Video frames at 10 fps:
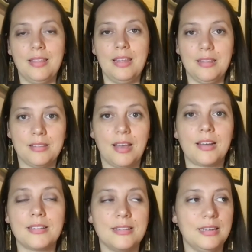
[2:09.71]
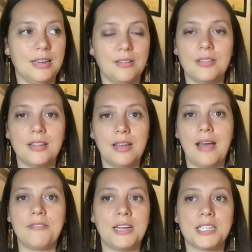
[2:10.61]
it sucks, the
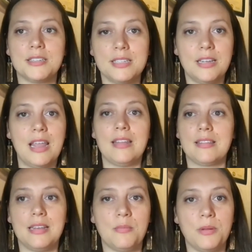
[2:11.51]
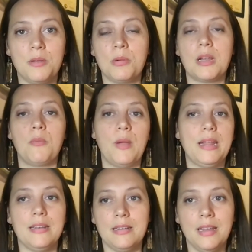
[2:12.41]
hot flashes and you can't sleep and you put on
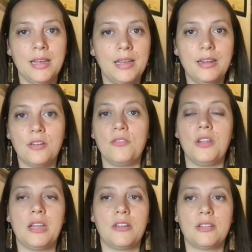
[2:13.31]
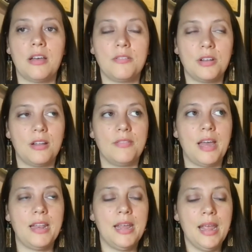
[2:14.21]
weight and you don't feel like yourself and all of that.